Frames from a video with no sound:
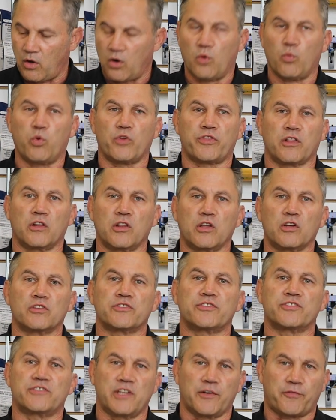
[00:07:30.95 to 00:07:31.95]
with a little
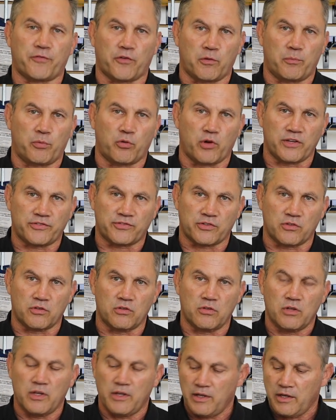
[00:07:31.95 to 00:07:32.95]
stiffer
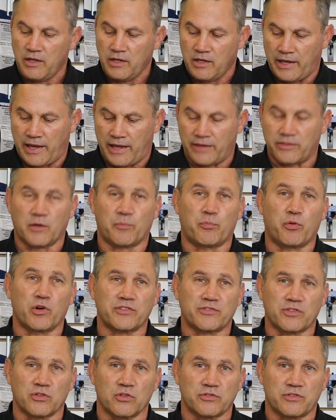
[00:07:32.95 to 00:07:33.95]
bristle, and the
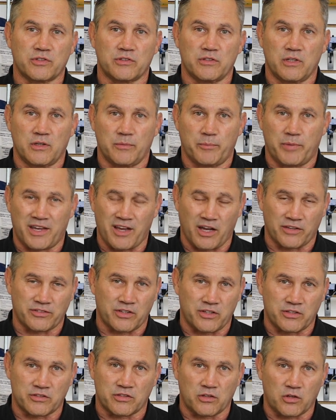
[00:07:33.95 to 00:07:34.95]
bristles, because
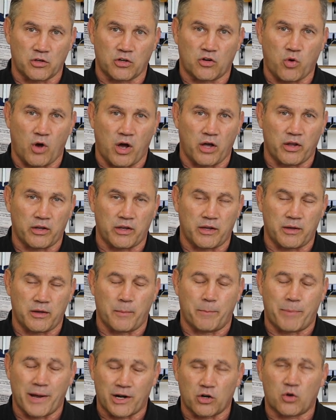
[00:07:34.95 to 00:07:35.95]
it is a little
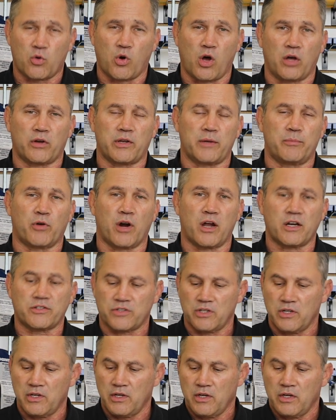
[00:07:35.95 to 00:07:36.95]
better quality
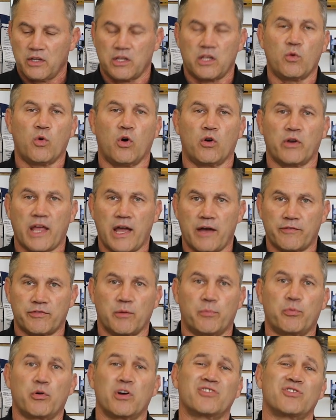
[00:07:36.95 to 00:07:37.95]
brush, you won't have
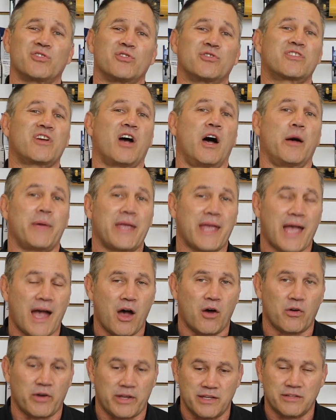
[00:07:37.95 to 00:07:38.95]
the bristles coming
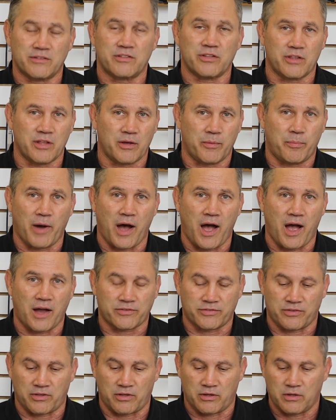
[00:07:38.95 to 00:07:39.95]
out into the
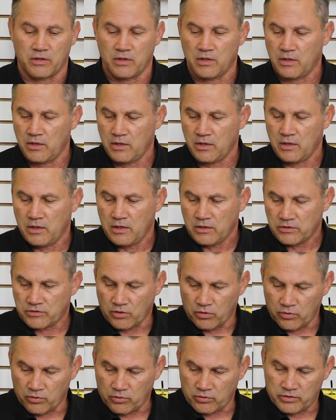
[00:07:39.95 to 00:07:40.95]
epoxy.
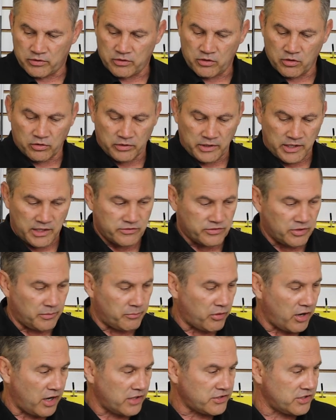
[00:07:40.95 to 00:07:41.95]
So you'll need some
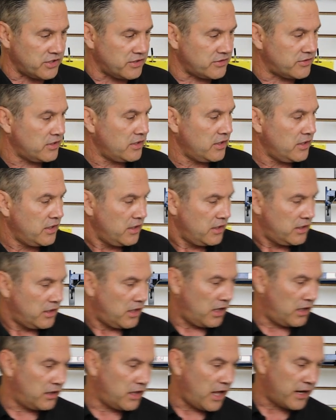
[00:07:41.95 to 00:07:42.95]
brushes.
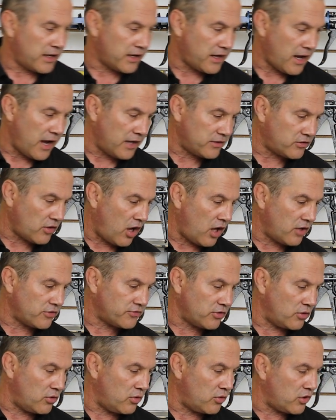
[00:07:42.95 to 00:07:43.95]
A lot of guys
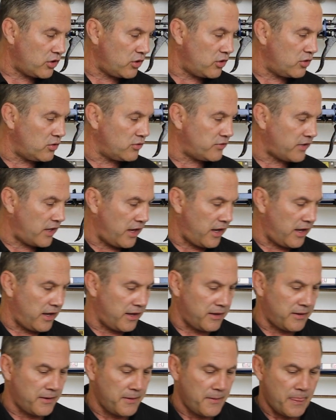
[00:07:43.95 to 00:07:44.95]
also use
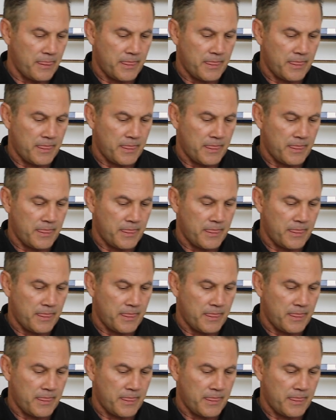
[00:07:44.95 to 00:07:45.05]
a